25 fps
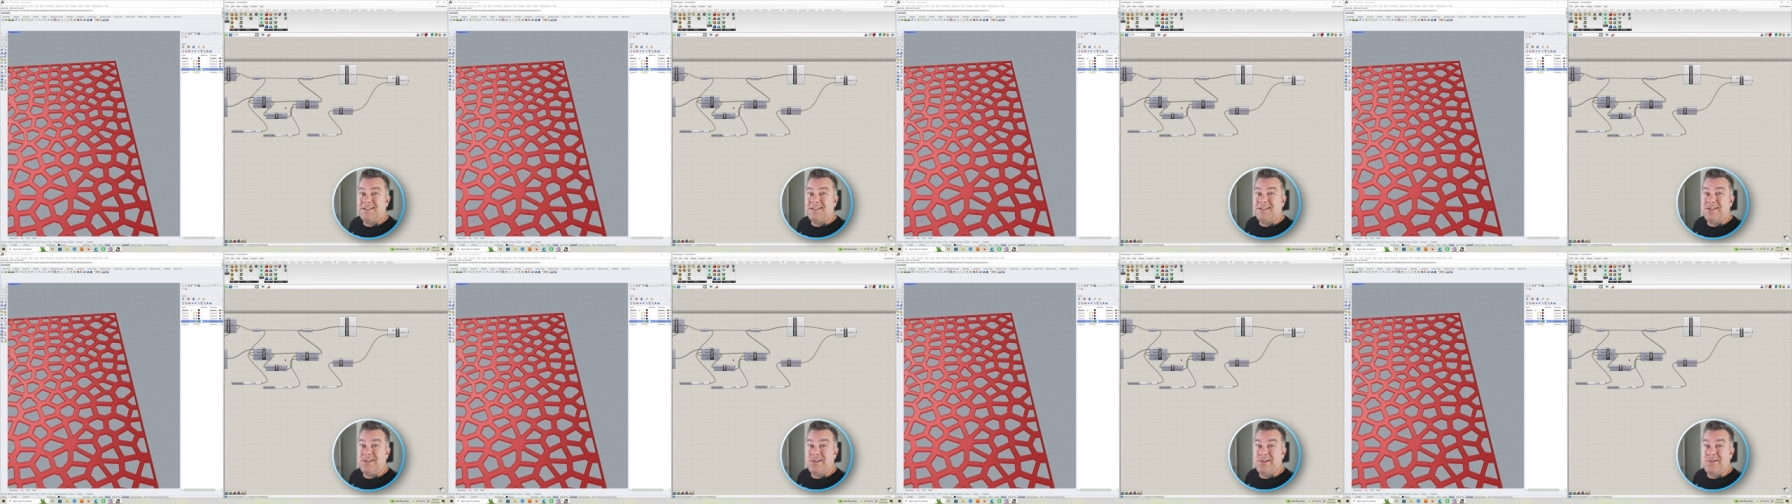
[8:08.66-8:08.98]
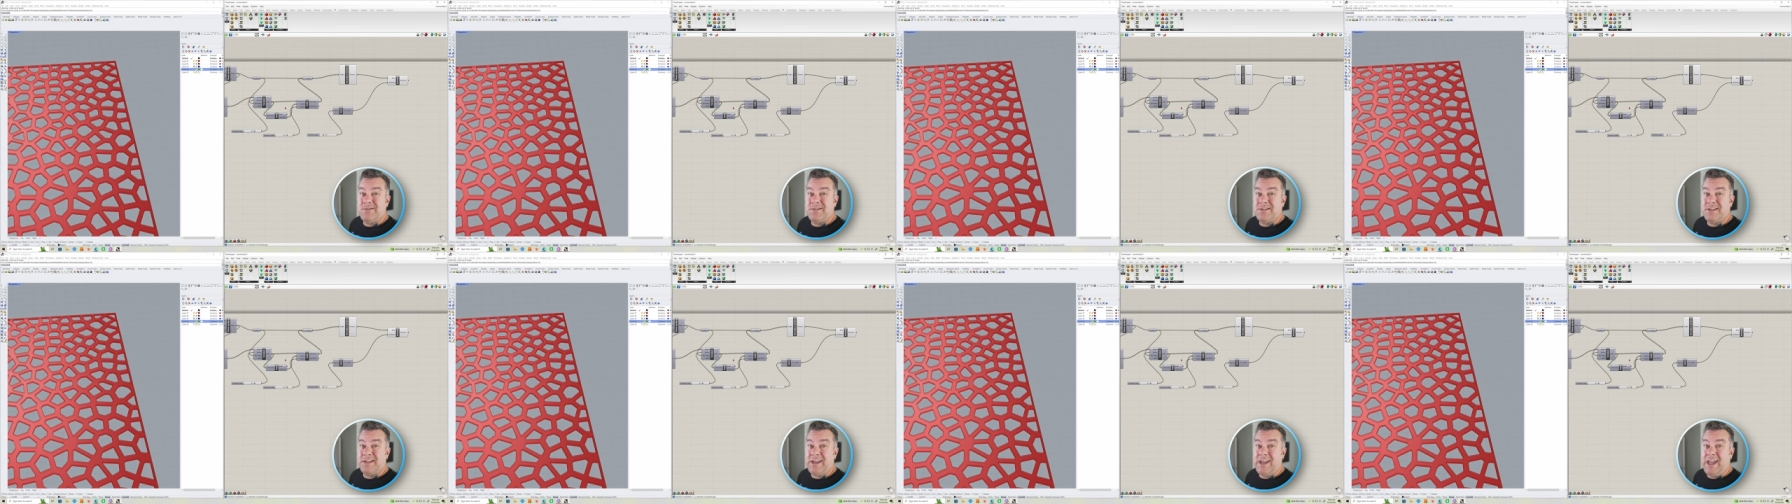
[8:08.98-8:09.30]
is
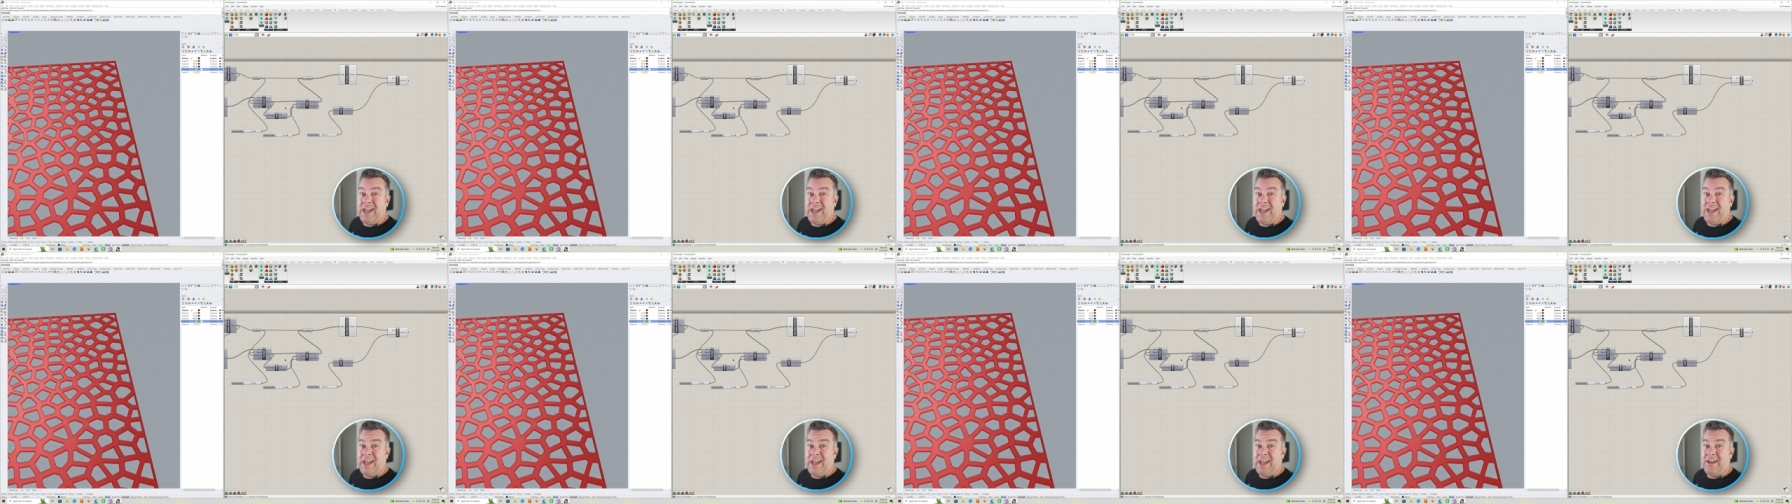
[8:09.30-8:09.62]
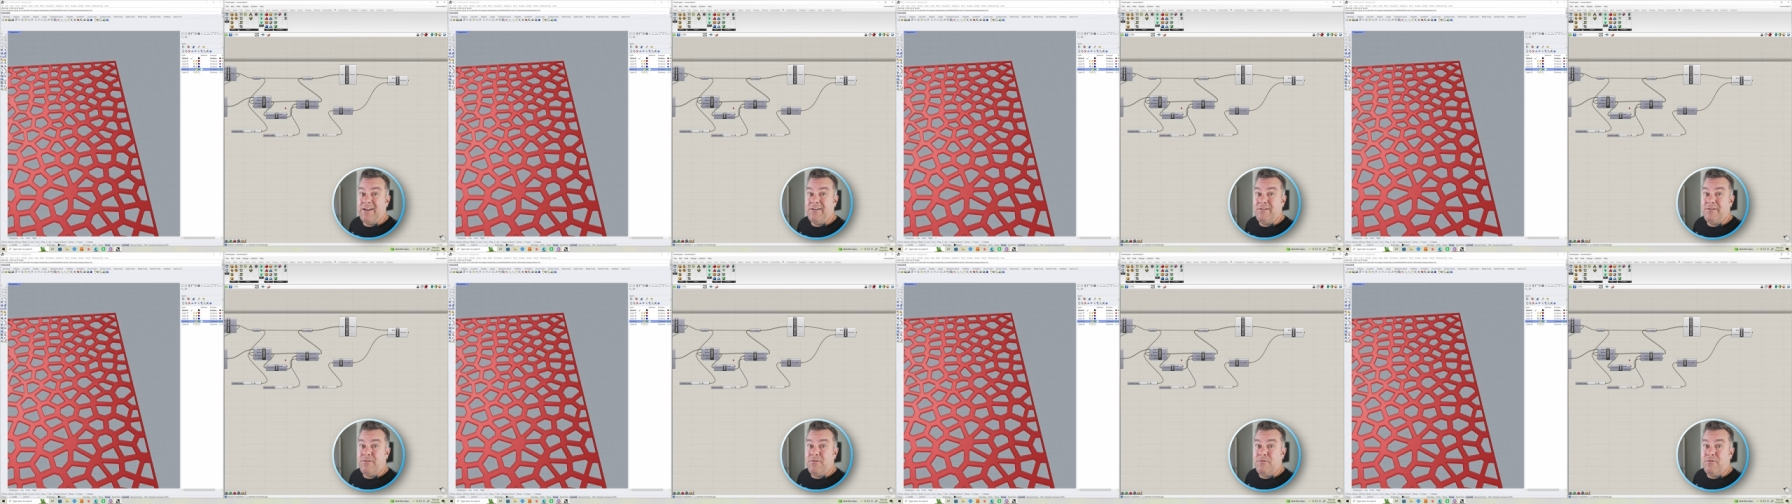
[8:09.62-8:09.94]
using
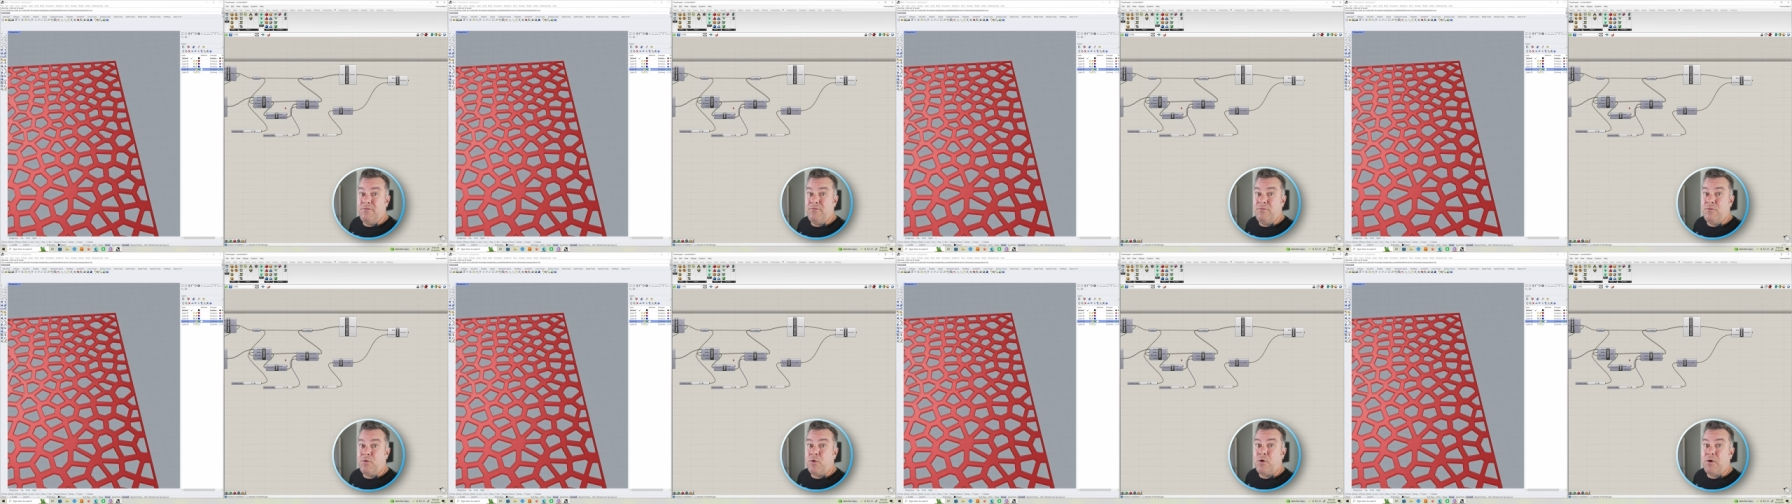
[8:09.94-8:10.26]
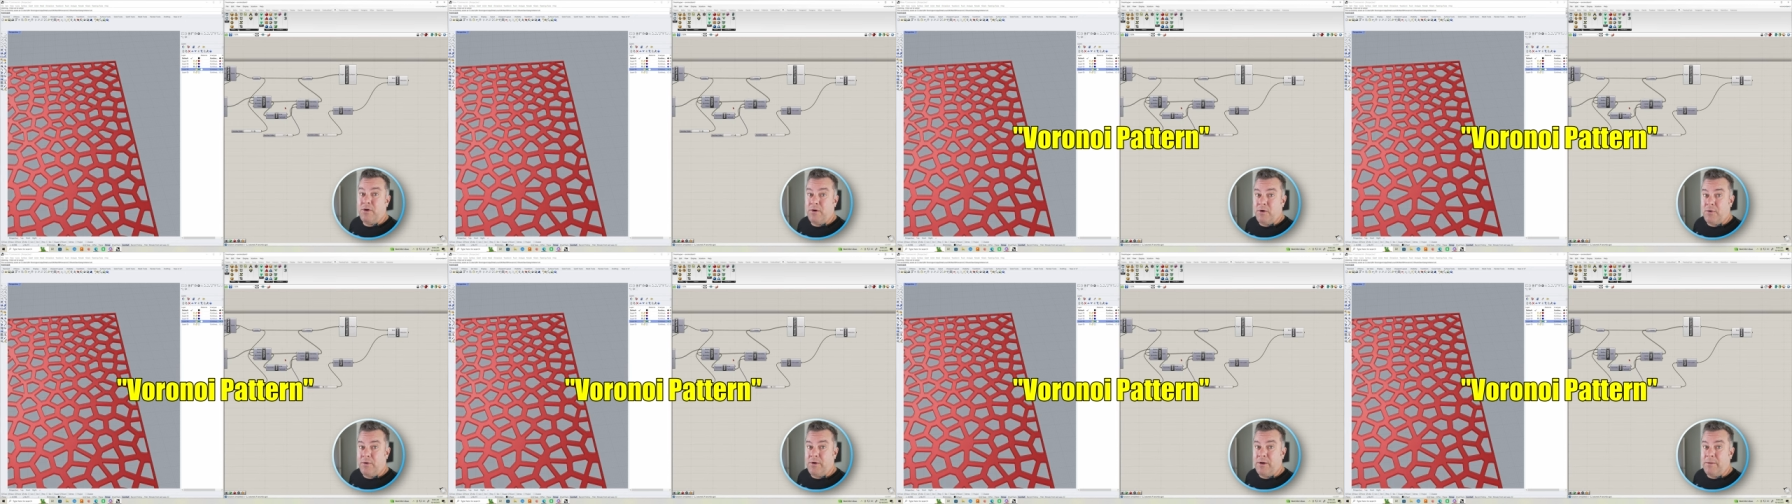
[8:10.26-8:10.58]
a
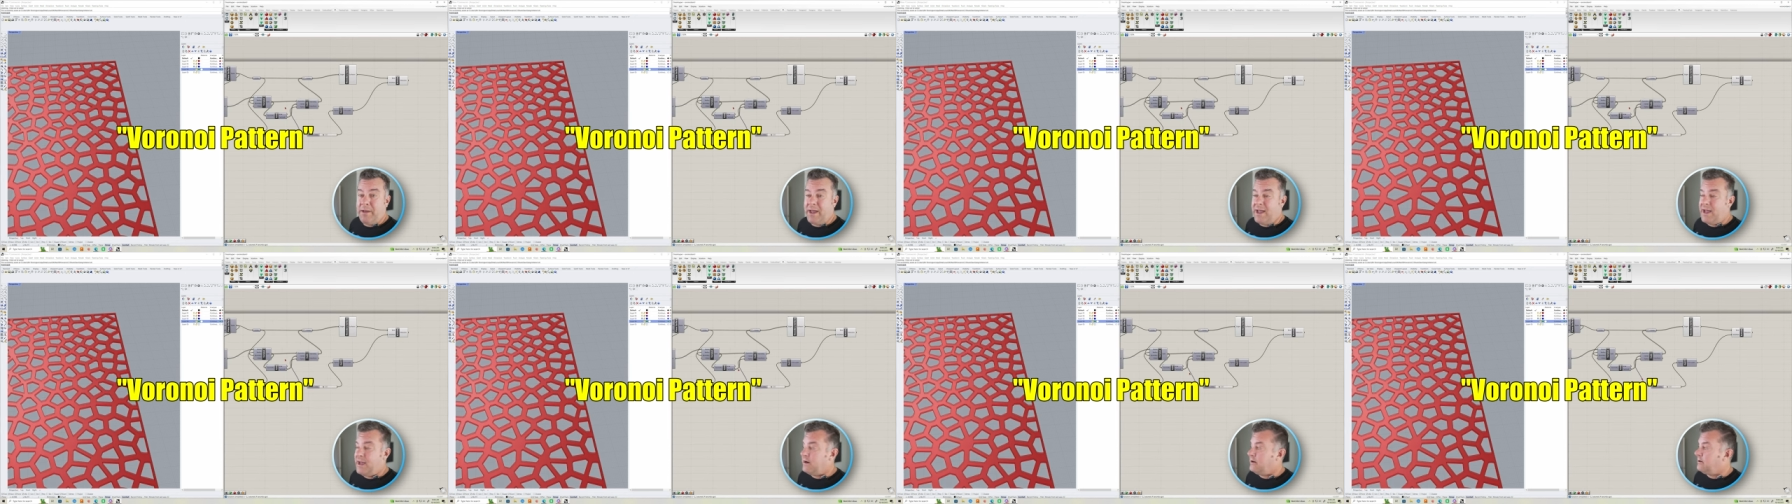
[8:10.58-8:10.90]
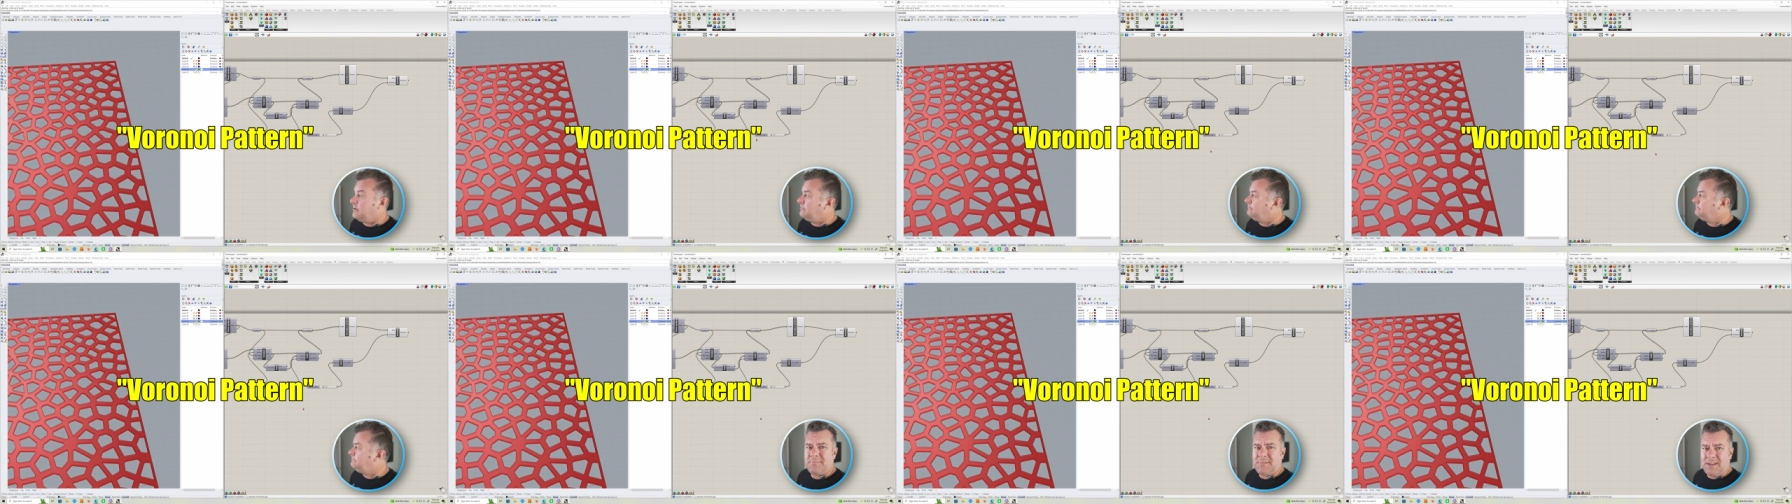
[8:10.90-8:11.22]
Voronoi
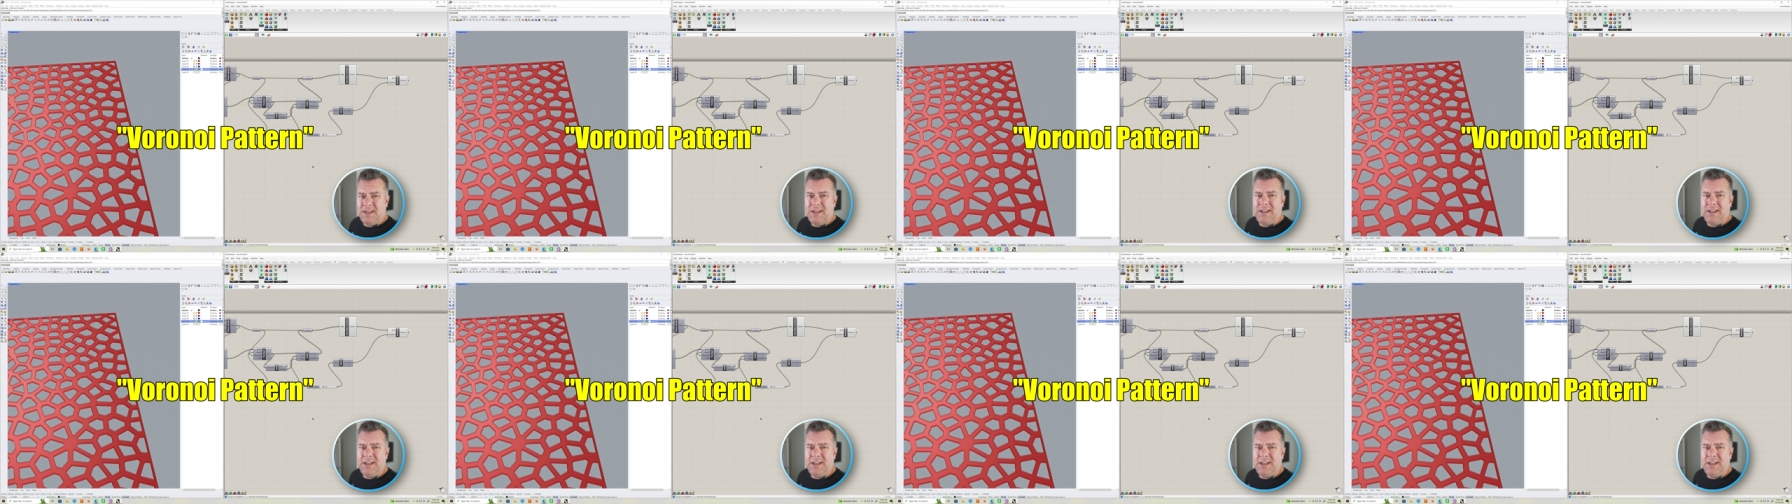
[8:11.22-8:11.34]
pattern.